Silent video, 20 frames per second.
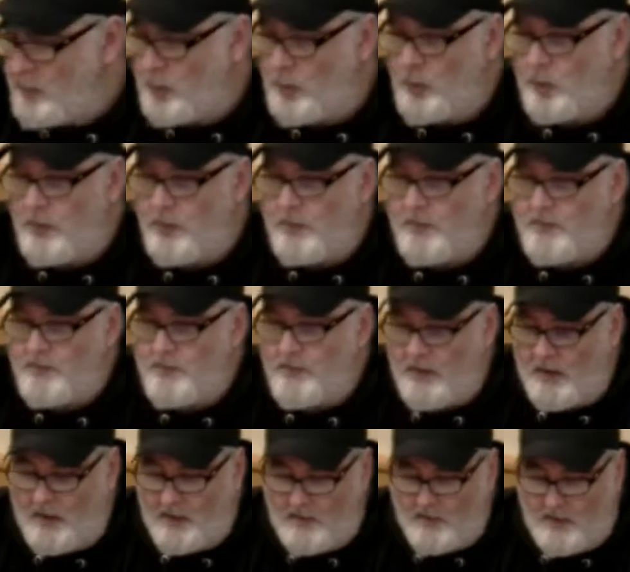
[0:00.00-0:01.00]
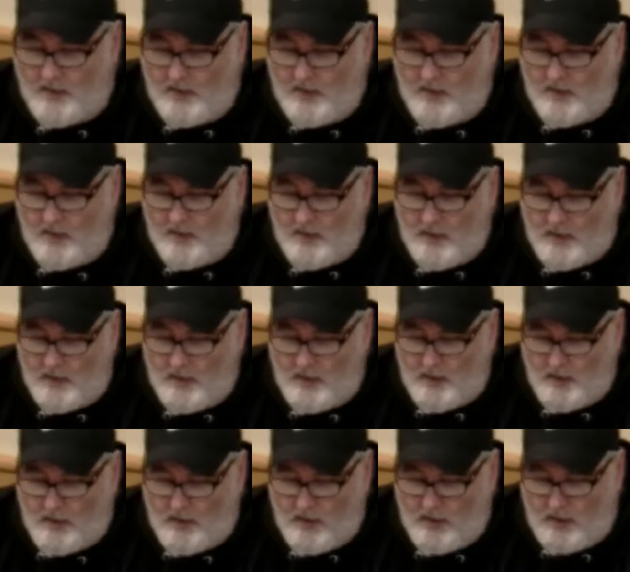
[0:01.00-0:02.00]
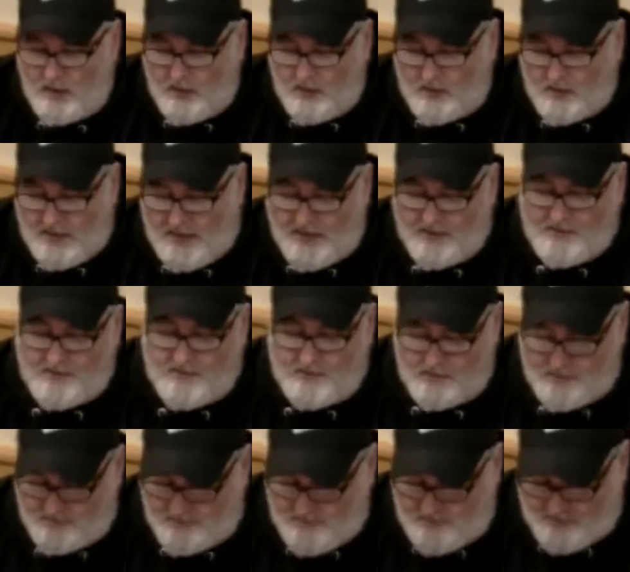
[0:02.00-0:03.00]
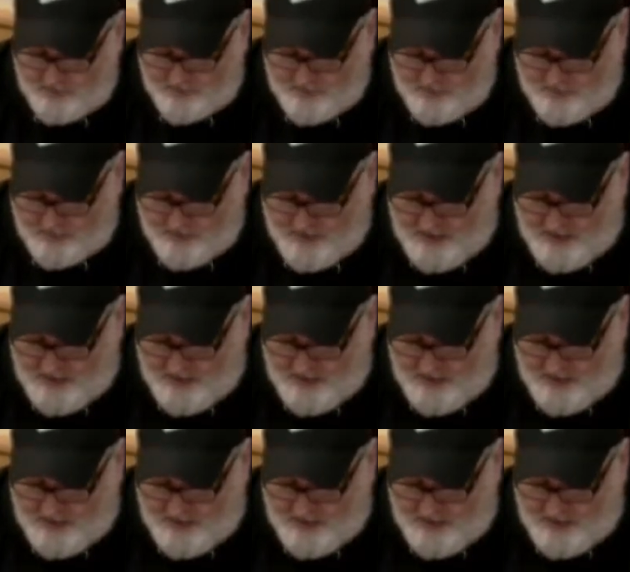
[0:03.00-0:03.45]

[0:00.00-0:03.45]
pools and lakes and things like